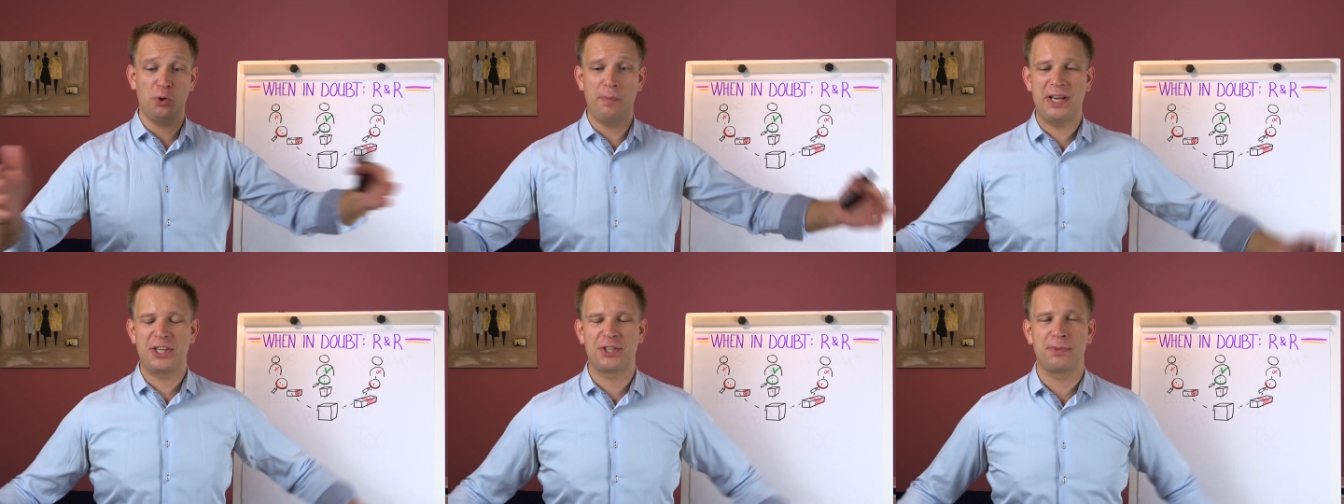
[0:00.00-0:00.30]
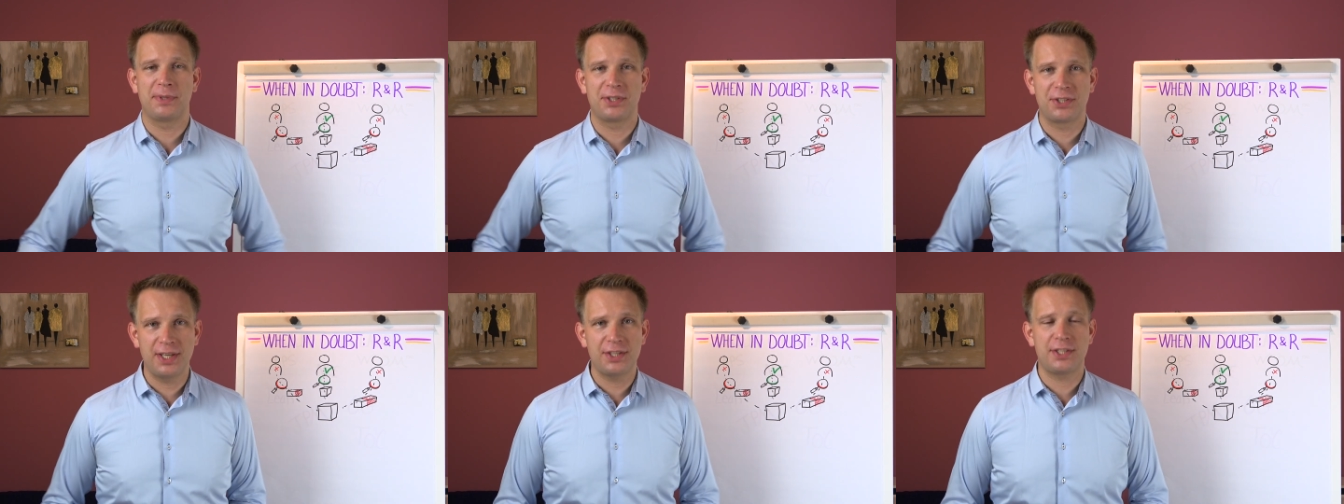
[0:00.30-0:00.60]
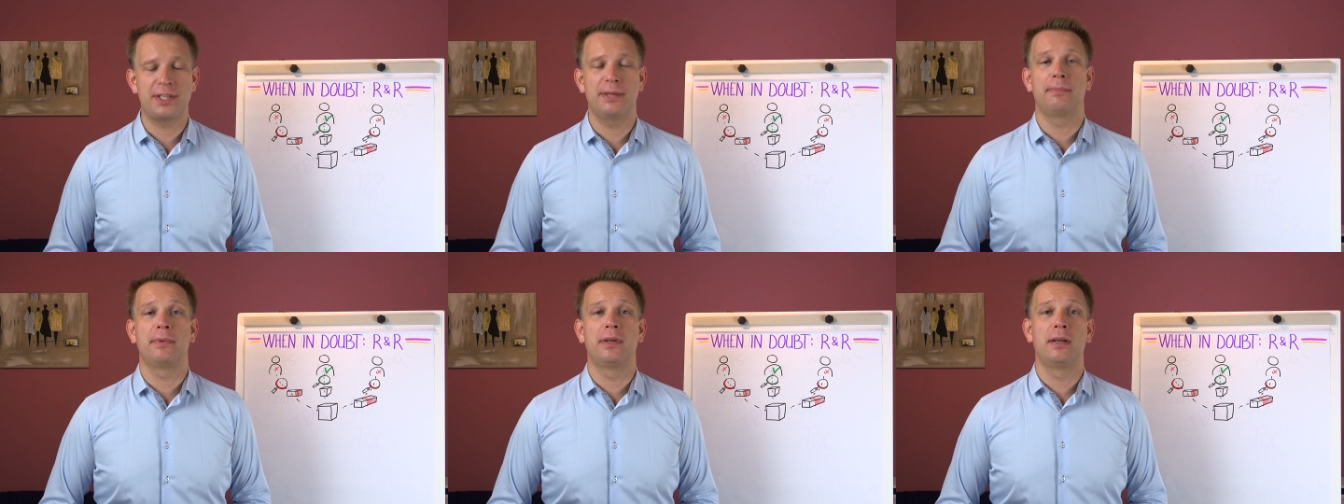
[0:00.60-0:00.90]
measurement
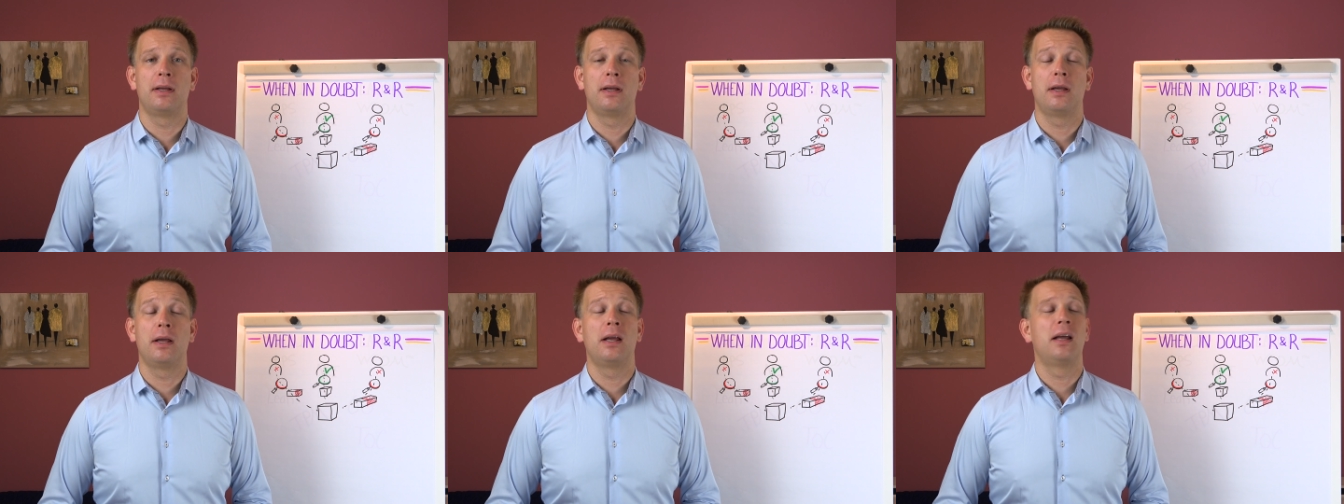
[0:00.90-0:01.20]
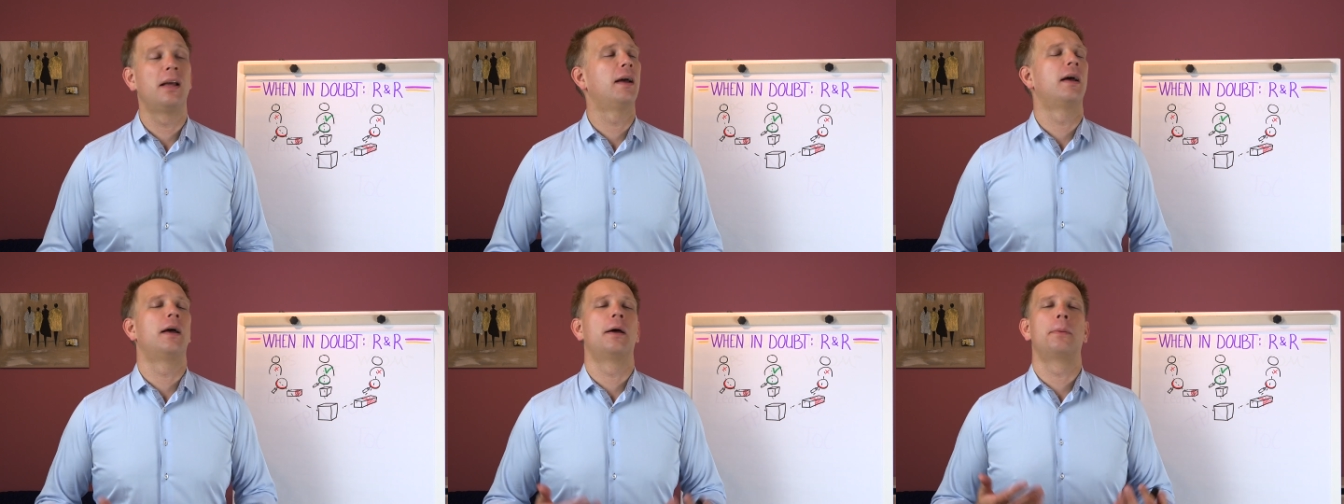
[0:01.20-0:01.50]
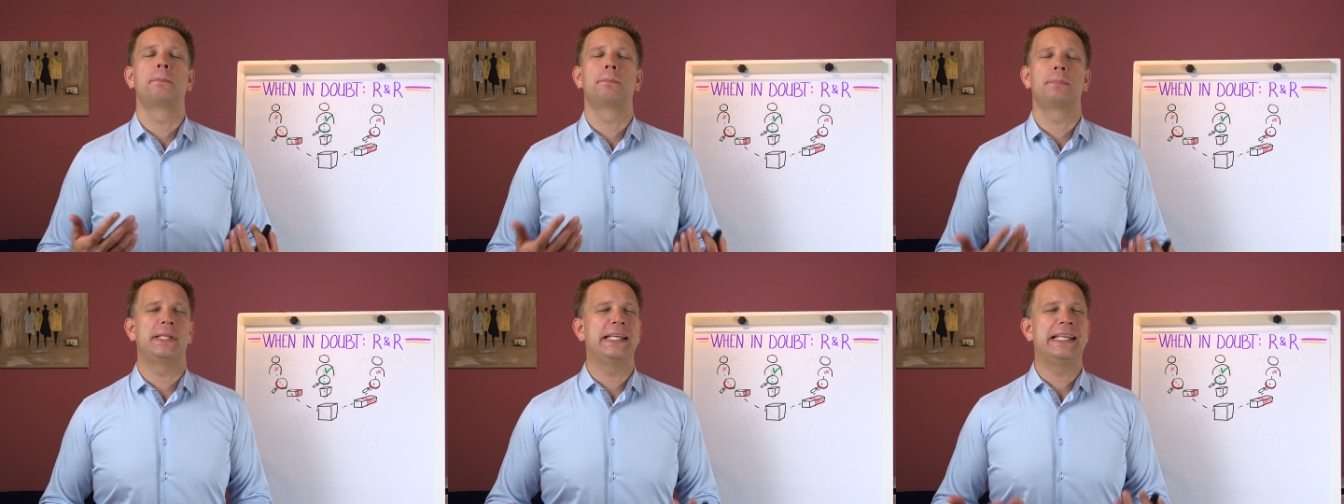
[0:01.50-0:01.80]
system,
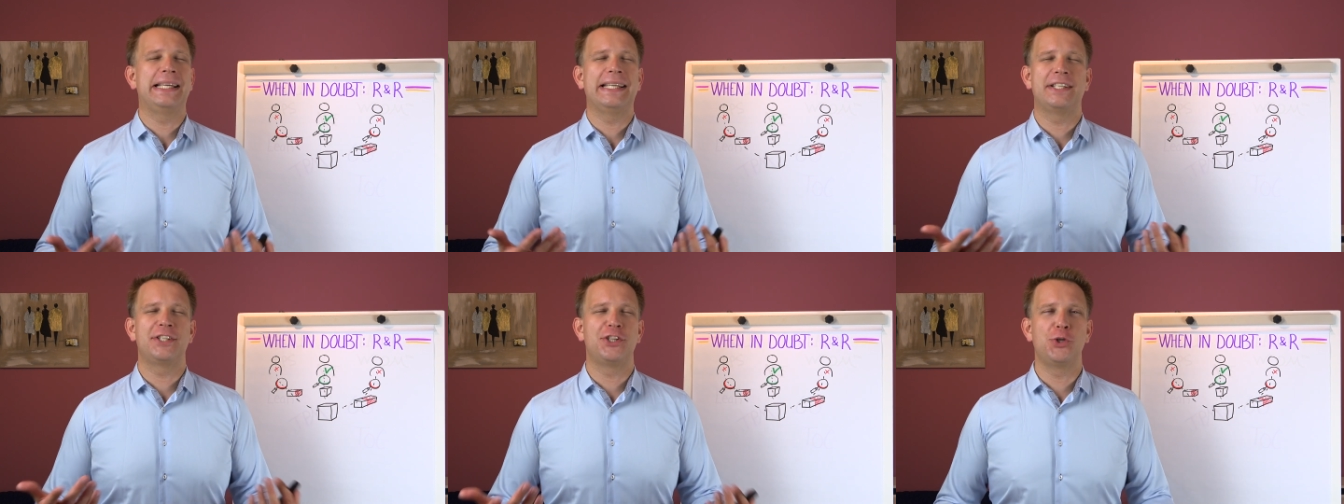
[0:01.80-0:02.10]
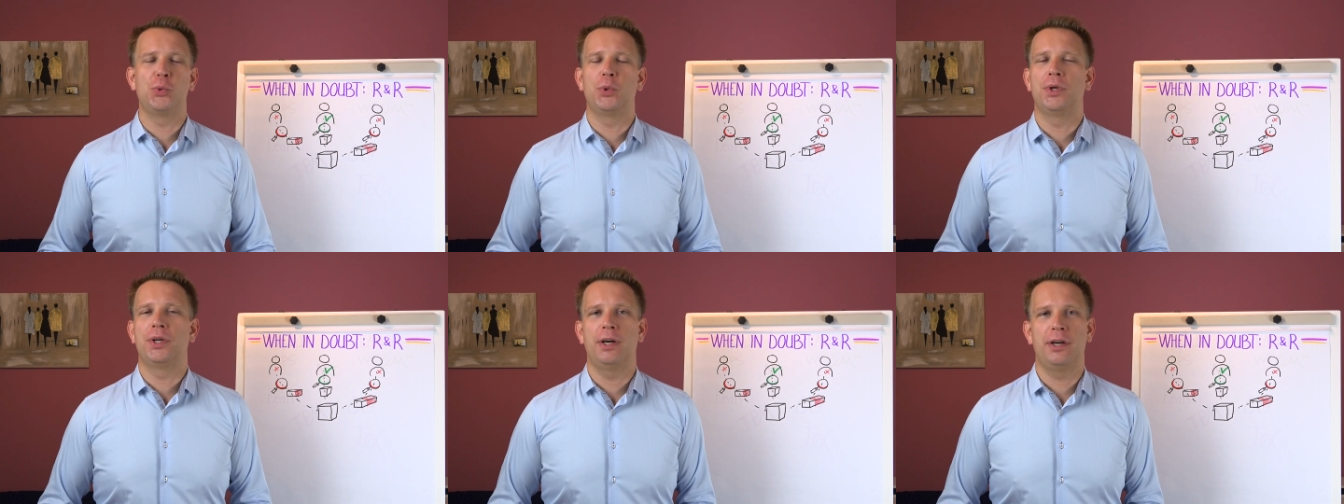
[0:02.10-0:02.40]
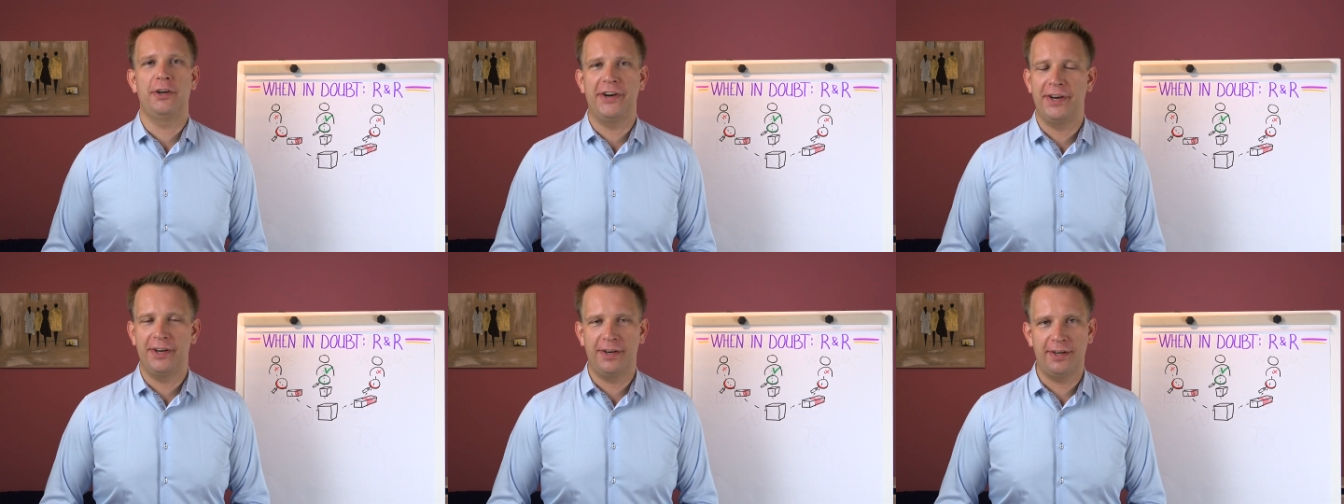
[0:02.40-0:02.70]
please do an
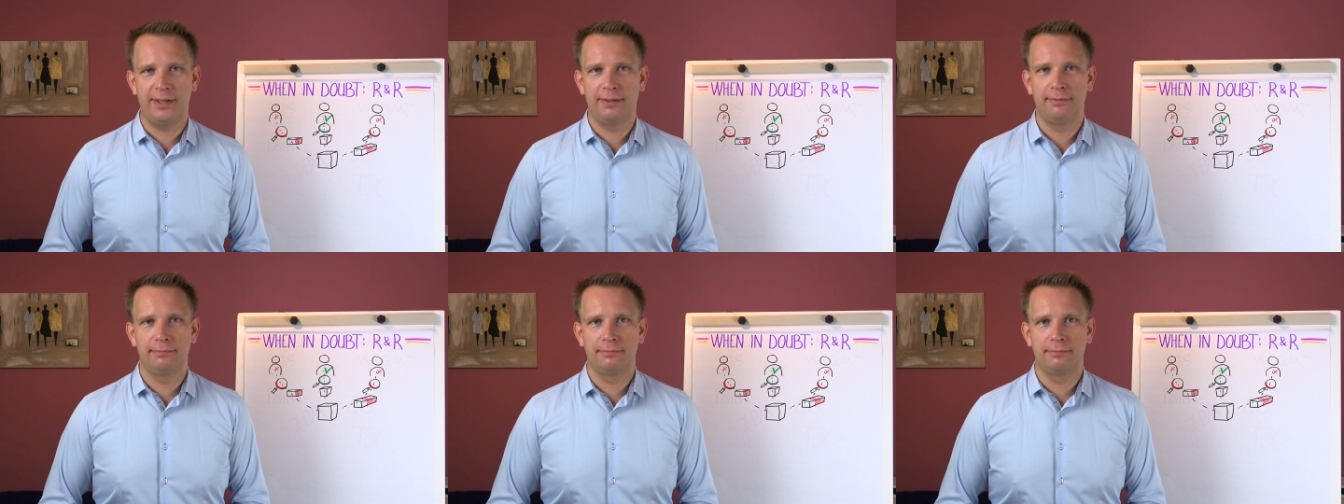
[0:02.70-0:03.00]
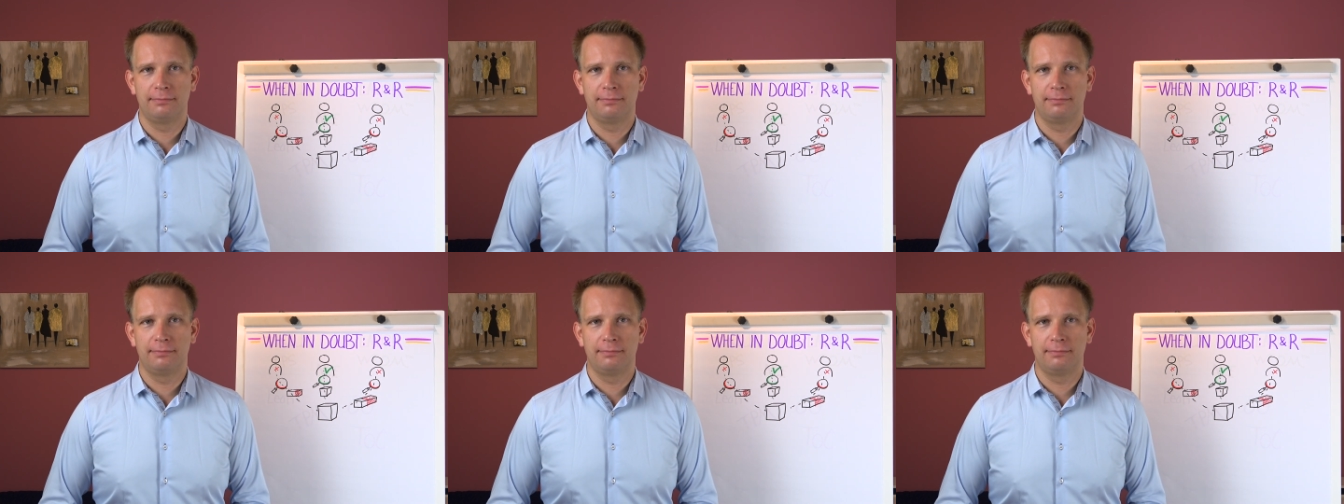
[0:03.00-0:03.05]
R&R.